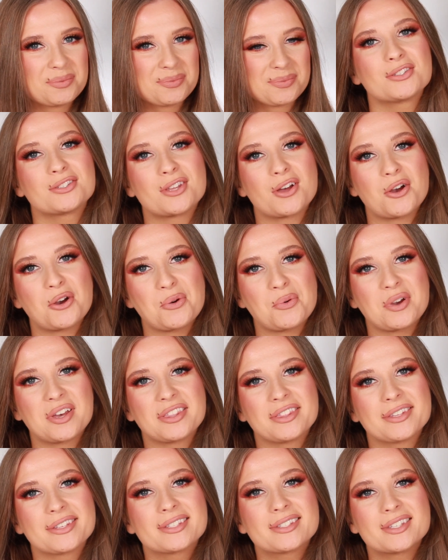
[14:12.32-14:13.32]
So
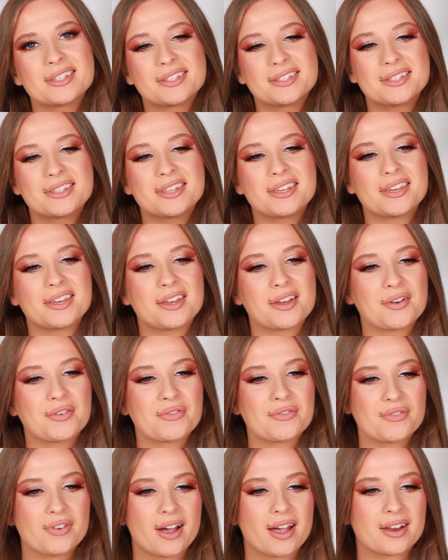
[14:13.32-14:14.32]
this is the
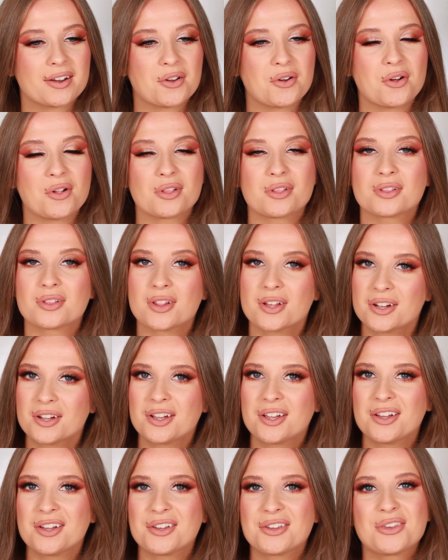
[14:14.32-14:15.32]
final
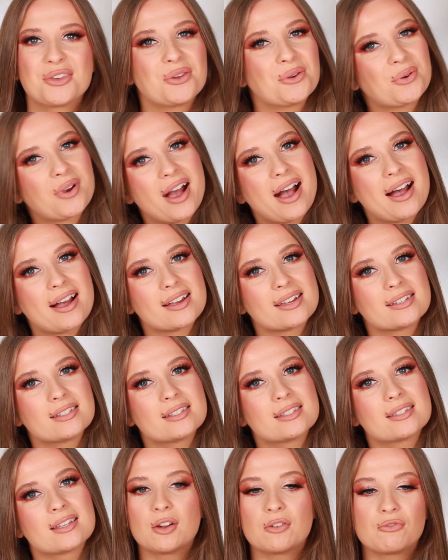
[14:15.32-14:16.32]
look, you
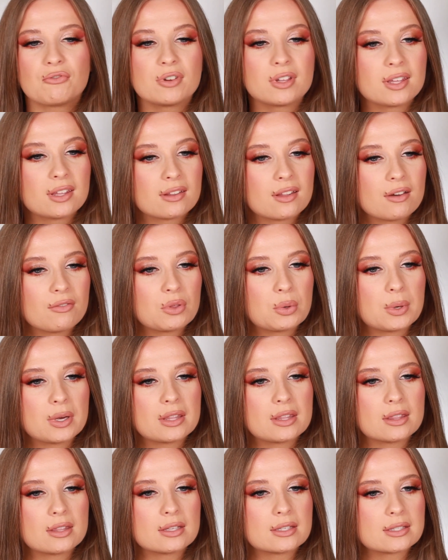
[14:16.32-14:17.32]
guys. I really love the way
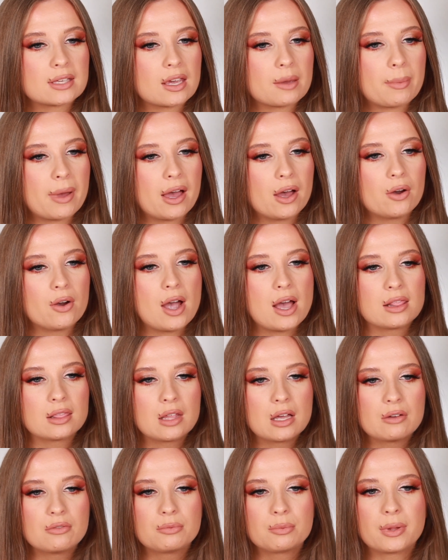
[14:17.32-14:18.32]
that this came out. I
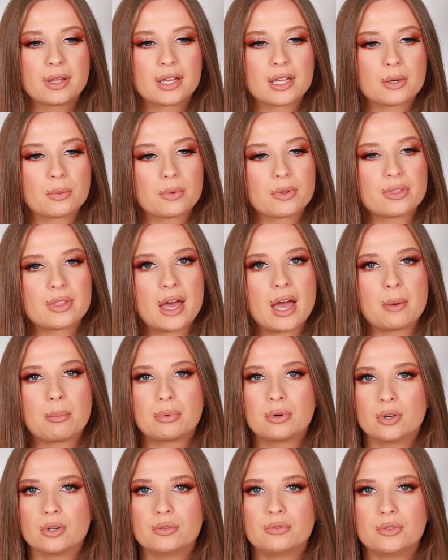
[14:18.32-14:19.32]
love playing with that
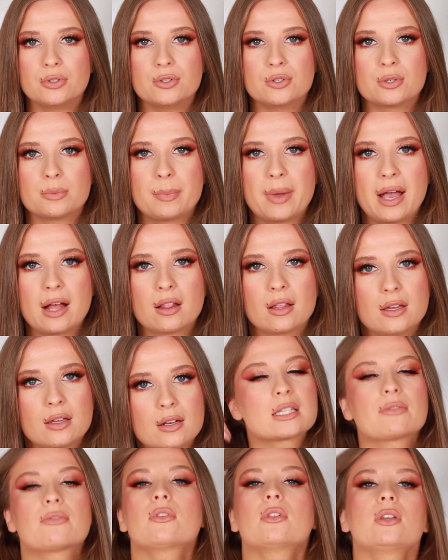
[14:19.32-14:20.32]
Profusion palette.
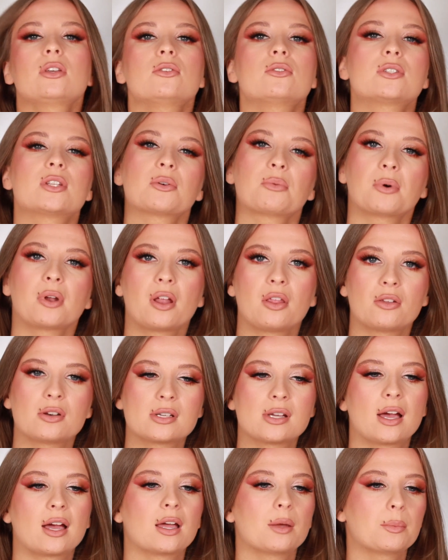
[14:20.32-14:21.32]
So I've only used it one other
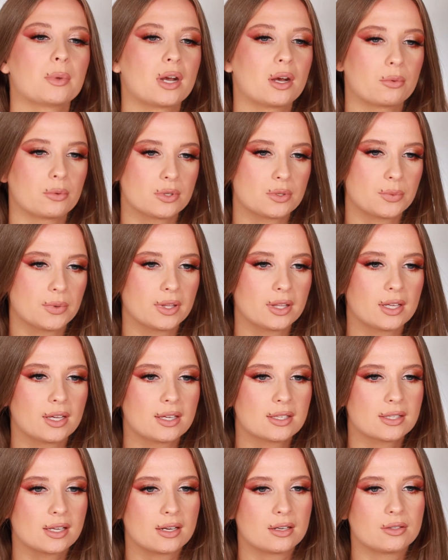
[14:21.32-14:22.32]
time and I was really
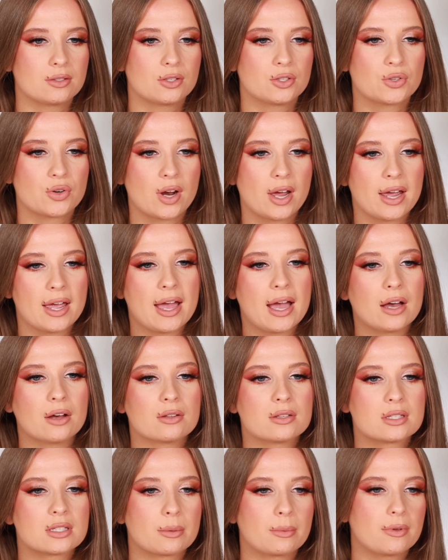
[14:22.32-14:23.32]
excited to try
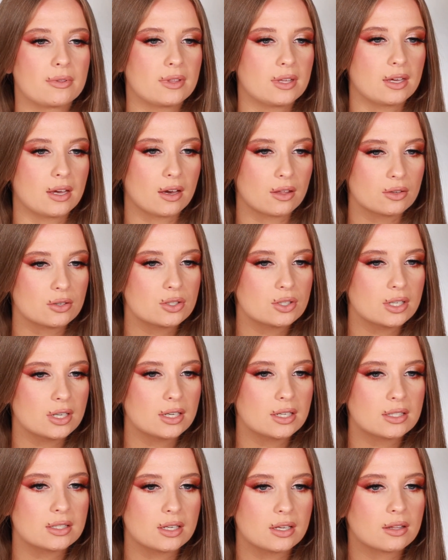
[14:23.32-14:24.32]
out some of the other
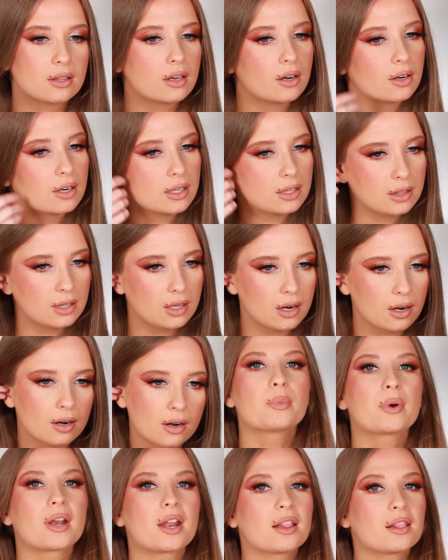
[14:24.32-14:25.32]
shades that are in there.
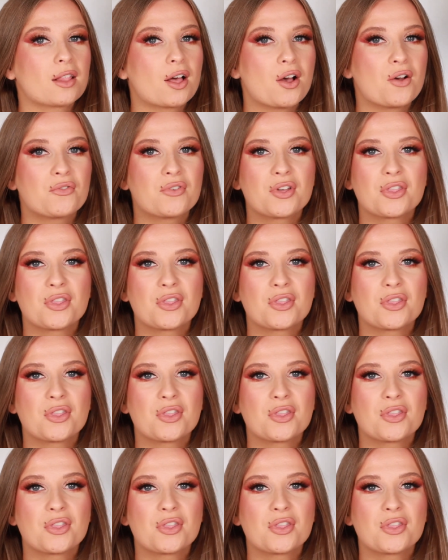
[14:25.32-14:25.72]
But I love